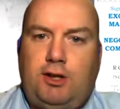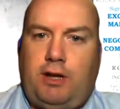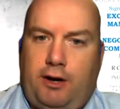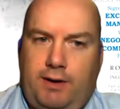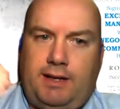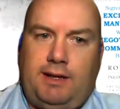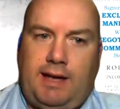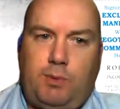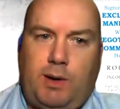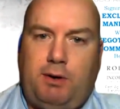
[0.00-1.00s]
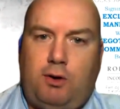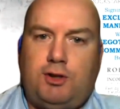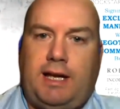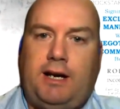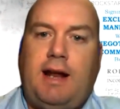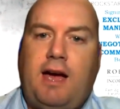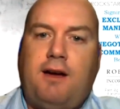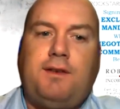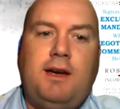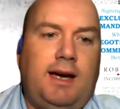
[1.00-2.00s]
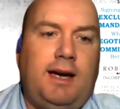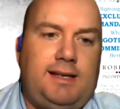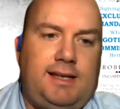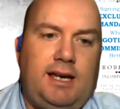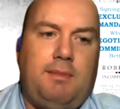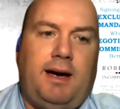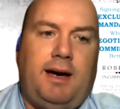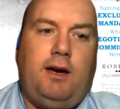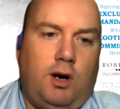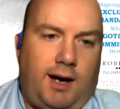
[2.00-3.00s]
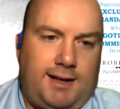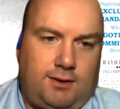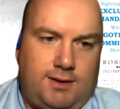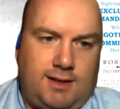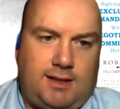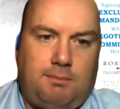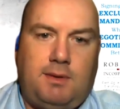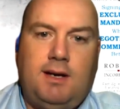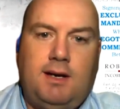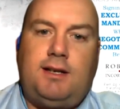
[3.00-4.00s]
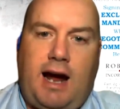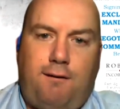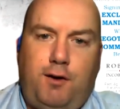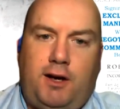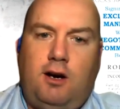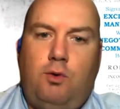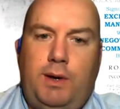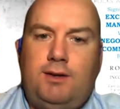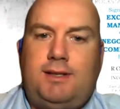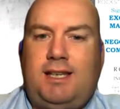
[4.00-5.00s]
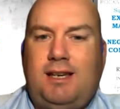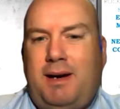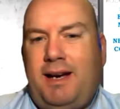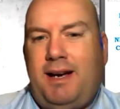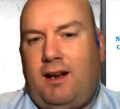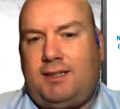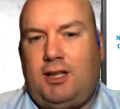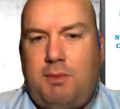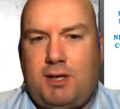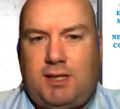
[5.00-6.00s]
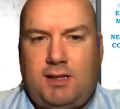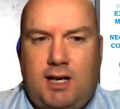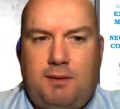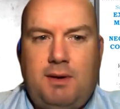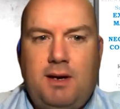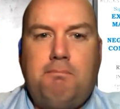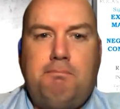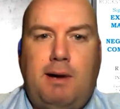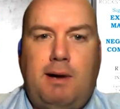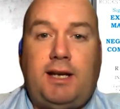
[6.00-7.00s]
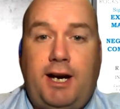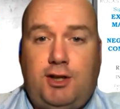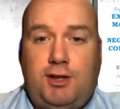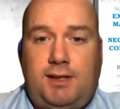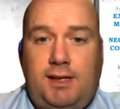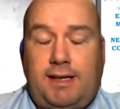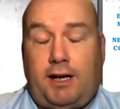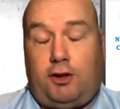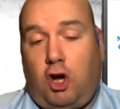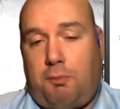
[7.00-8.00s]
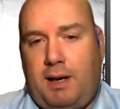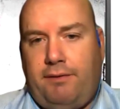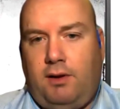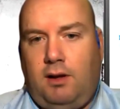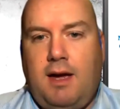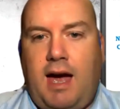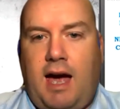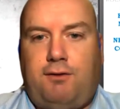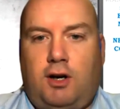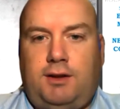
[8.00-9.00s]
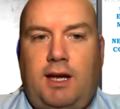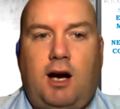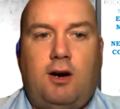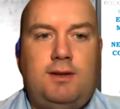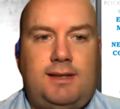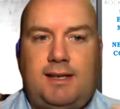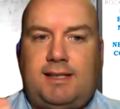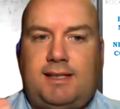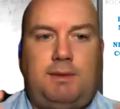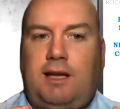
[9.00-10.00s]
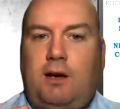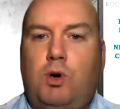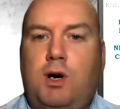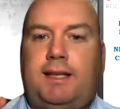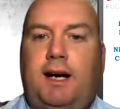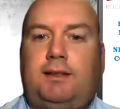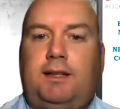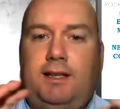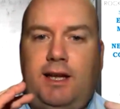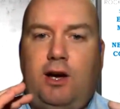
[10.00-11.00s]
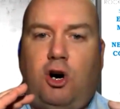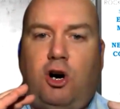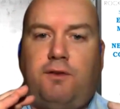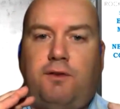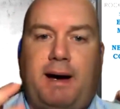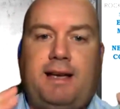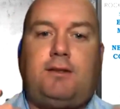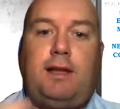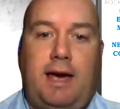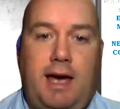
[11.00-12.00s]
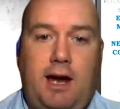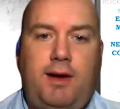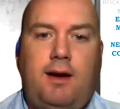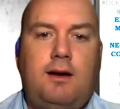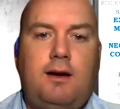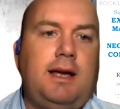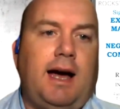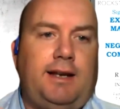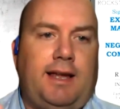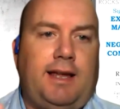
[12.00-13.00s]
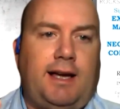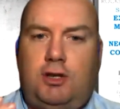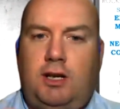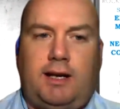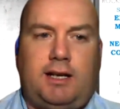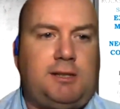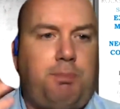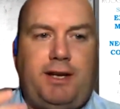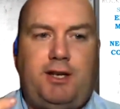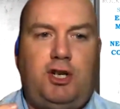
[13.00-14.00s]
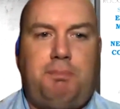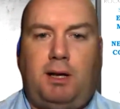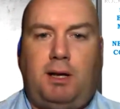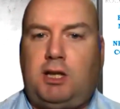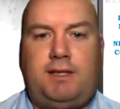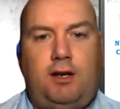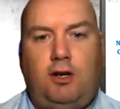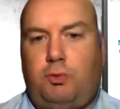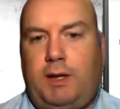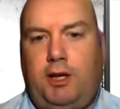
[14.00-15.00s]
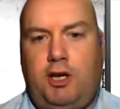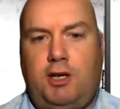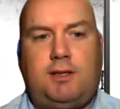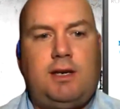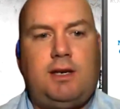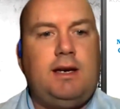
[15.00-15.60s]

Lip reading: So they're doing it that way because they don't have a CMA or Lightstone system. South Africa, we use CMA and Lightstone most of the time. Most agencies that are top level have got their own system that they worked out in their office based on their area. And that's usually like a spreadsheet built over 10 or 20 years.